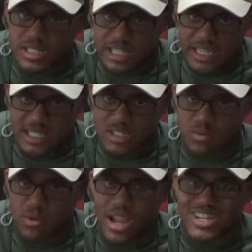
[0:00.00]
kids
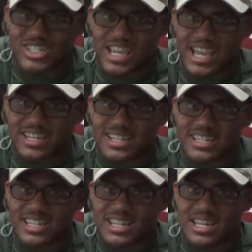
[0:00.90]
were
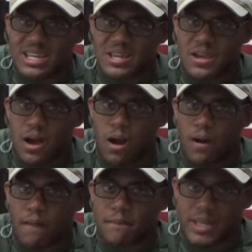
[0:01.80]
educated
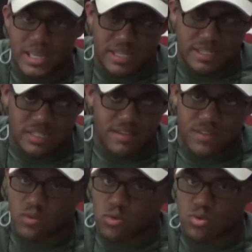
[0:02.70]
in
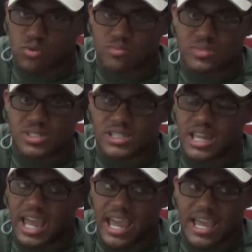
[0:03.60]
living rooms
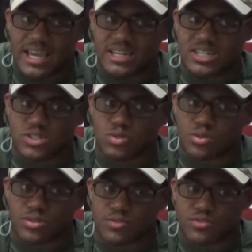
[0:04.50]
and in
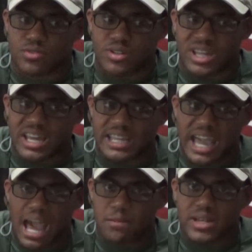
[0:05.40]
sort of
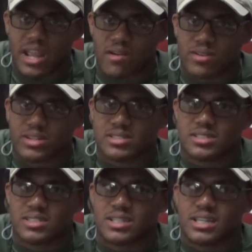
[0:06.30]
cabin
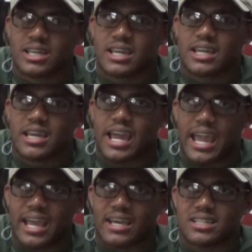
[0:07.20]
areas,
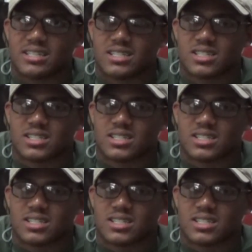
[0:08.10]
and